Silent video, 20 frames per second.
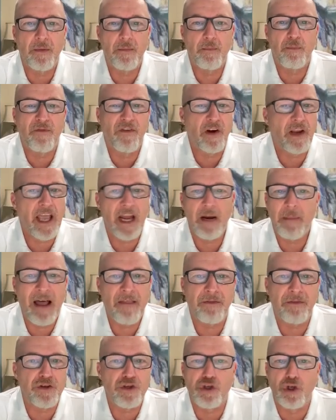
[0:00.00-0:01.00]
the forget
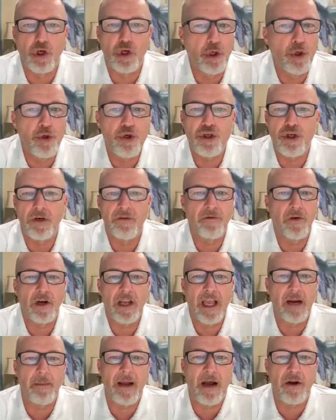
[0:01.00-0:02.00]
about the solution.
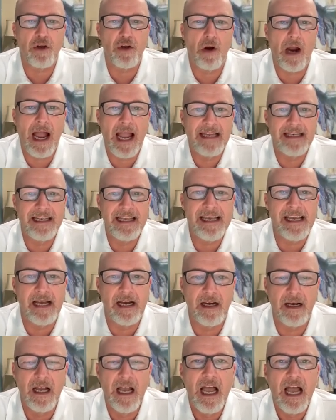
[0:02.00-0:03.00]
Forget about your
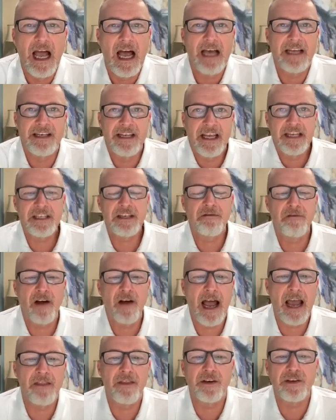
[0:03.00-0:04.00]
idea.
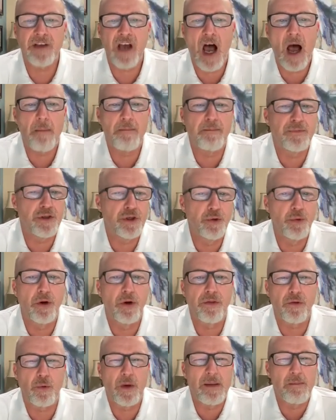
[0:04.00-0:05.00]
Identify the top two
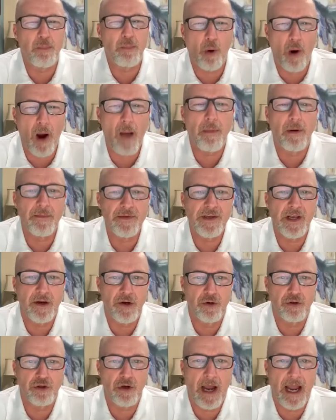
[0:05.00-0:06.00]
or three problems that
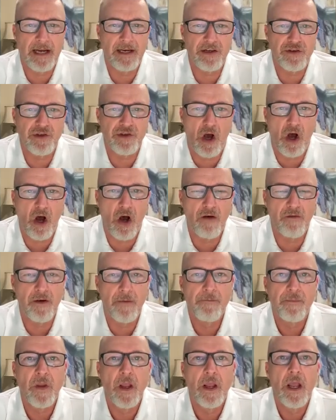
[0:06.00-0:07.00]
you're trying to solve.
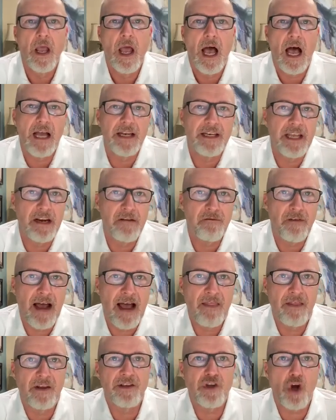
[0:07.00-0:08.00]

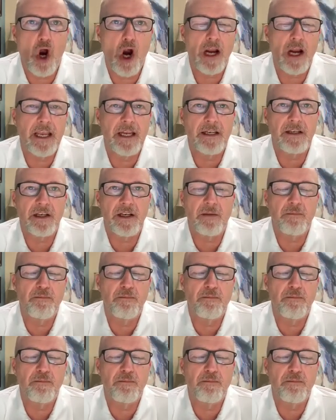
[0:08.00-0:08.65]
Identify the target